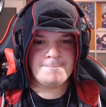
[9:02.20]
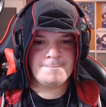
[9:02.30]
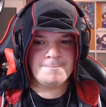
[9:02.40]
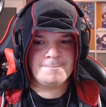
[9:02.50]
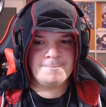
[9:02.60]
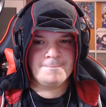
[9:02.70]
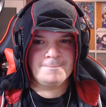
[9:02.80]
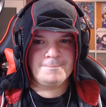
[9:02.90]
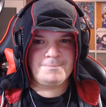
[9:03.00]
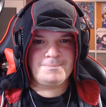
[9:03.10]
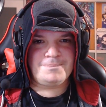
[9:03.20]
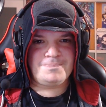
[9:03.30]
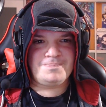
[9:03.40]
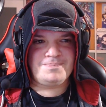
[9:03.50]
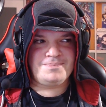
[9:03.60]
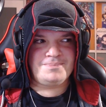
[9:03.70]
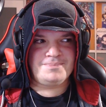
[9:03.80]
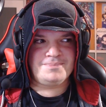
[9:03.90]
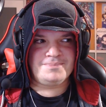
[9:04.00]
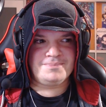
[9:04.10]

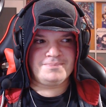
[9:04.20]
[no speech]